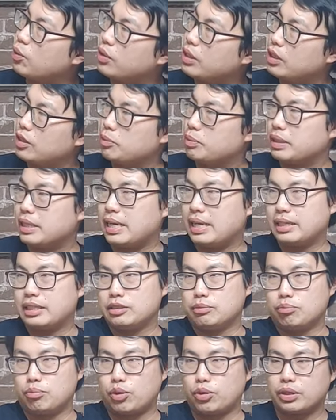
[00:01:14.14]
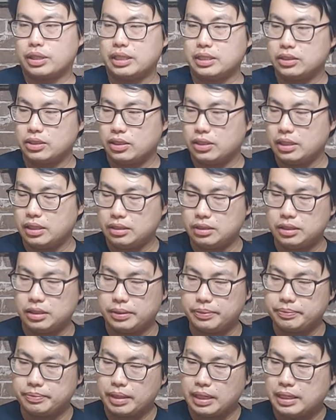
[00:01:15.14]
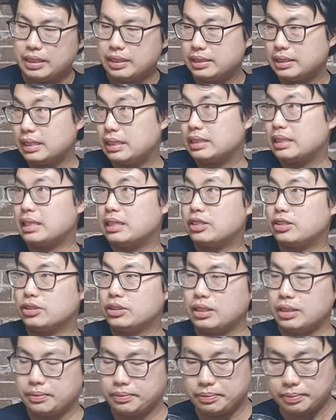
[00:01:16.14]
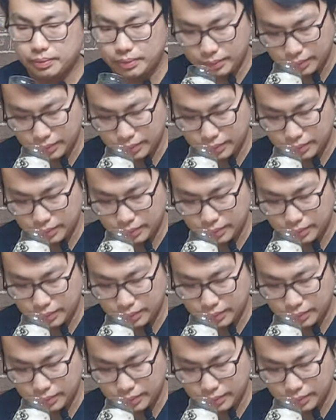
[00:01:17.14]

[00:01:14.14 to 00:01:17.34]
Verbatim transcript: gold color, but yeah, that's murky as all hell. So see how this guy turns out.